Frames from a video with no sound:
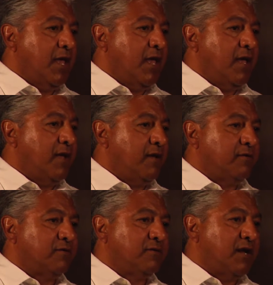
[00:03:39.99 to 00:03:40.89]

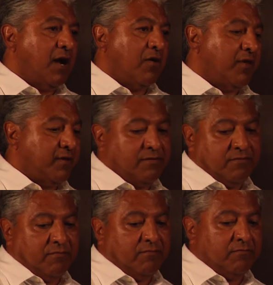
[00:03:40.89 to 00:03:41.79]
And now that
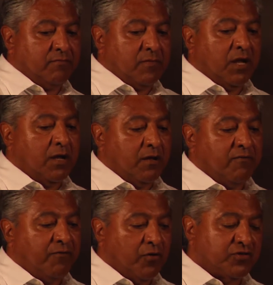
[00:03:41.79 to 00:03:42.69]
uh,
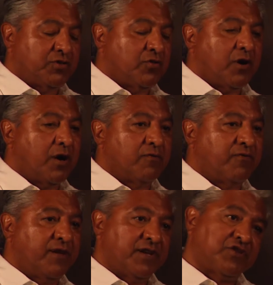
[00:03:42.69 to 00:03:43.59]
folks know how to
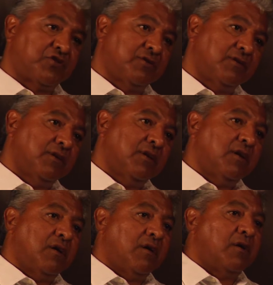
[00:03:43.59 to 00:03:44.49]
fish,
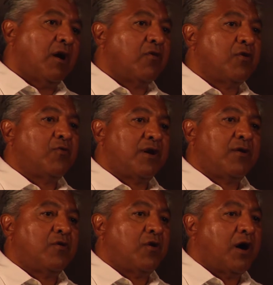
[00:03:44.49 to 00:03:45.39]
now they want to
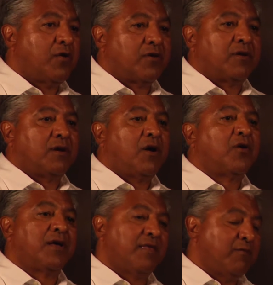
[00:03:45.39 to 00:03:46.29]
know how, to, how
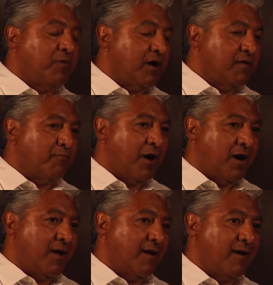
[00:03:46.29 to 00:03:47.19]
can they buy the
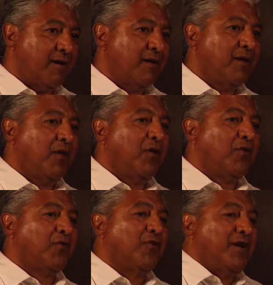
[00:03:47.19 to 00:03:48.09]
pond.
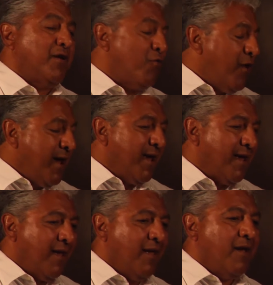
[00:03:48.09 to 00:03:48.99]
So in a way,
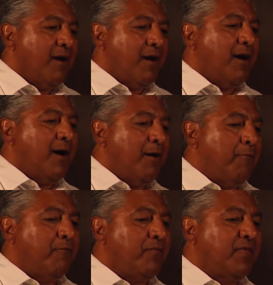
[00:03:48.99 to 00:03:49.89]

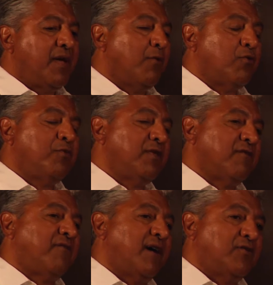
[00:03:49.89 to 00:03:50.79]
um, that will be the
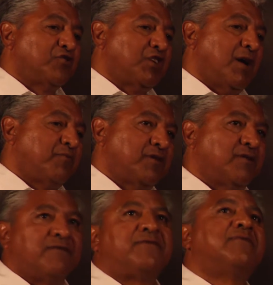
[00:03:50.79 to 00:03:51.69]
final chapter
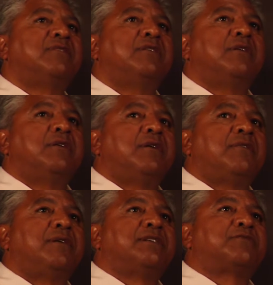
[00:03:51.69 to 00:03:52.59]
of
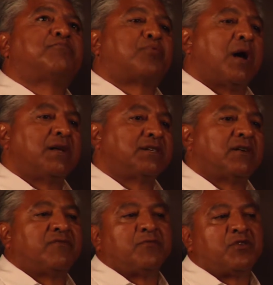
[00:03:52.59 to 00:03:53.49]
this project
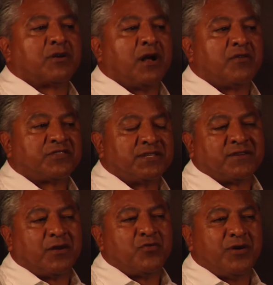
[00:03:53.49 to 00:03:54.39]
of the Mercado
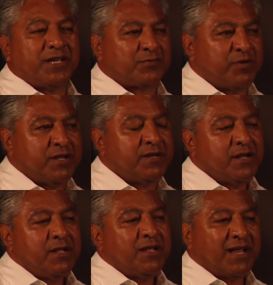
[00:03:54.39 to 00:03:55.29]
Central, who has been
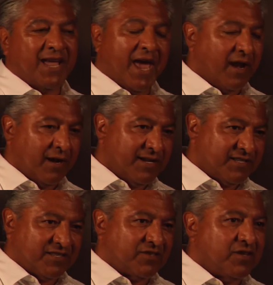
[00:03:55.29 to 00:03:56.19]

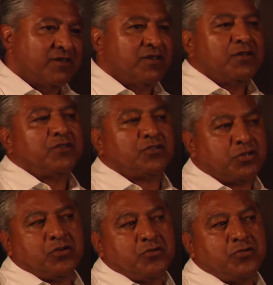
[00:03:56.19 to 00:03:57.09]
catalyst
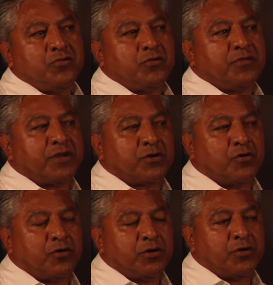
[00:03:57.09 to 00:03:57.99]
to the
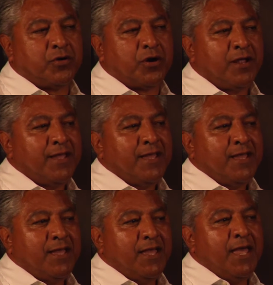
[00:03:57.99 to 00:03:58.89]
corridor
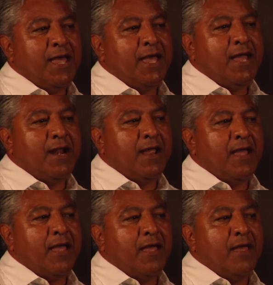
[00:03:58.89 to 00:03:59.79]
and
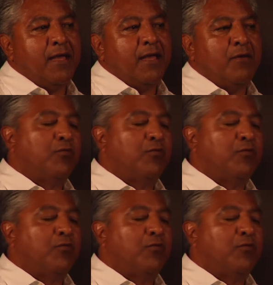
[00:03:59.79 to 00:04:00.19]
a uh,